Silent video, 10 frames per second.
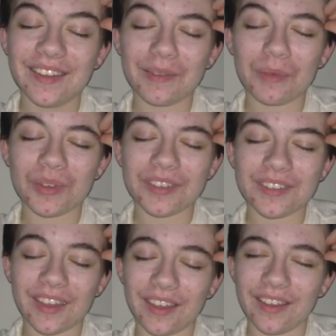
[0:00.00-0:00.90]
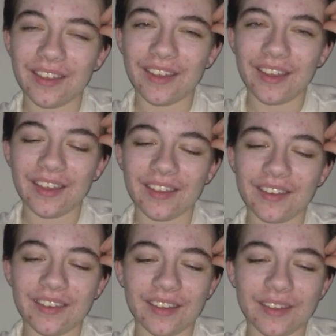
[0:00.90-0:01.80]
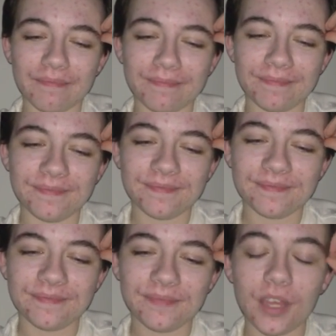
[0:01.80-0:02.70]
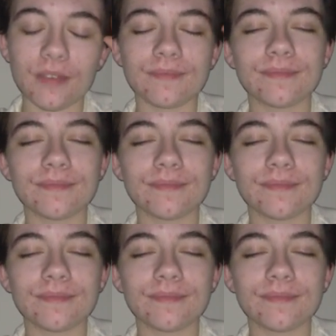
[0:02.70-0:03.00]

thinking about what to say, and yeah.